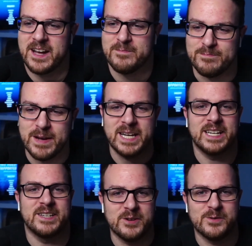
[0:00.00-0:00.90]

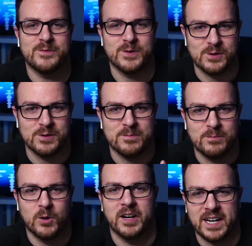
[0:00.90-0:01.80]
begging you for
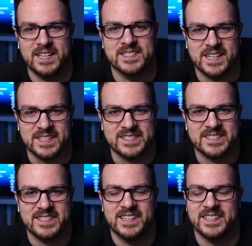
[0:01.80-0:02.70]
more context
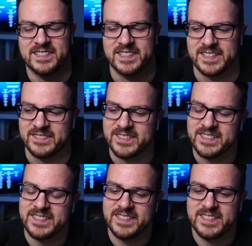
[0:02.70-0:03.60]
and a
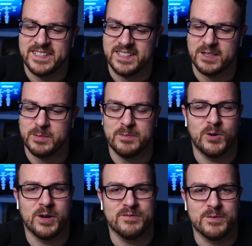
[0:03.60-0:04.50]
little bit
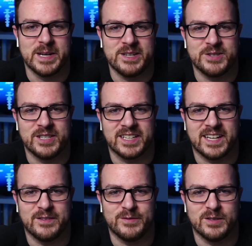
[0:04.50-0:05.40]
more information to
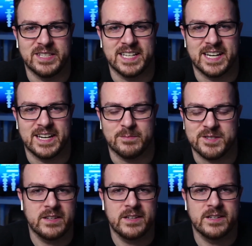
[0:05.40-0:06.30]
kind of fill in the
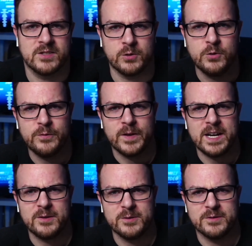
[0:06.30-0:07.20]
gaps. So who
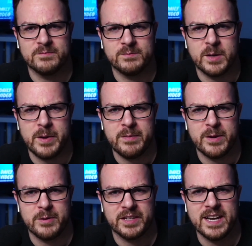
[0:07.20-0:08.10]
fathered the baby
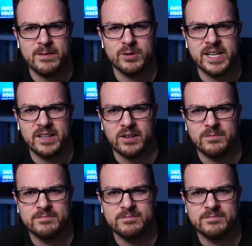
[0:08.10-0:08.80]
with Gabrielle?